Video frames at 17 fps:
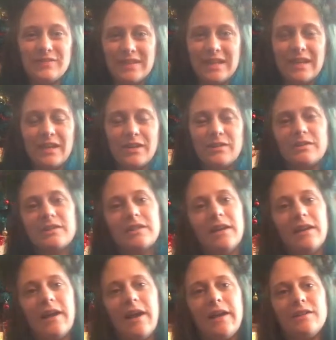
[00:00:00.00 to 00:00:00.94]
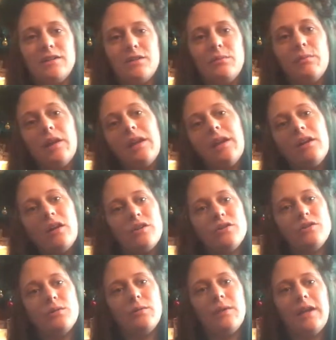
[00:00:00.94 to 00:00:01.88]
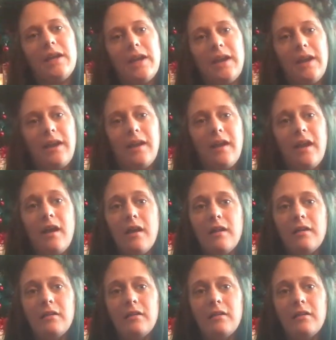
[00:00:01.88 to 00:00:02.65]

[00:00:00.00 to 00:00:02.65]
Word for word: videos. And I do plan on doing a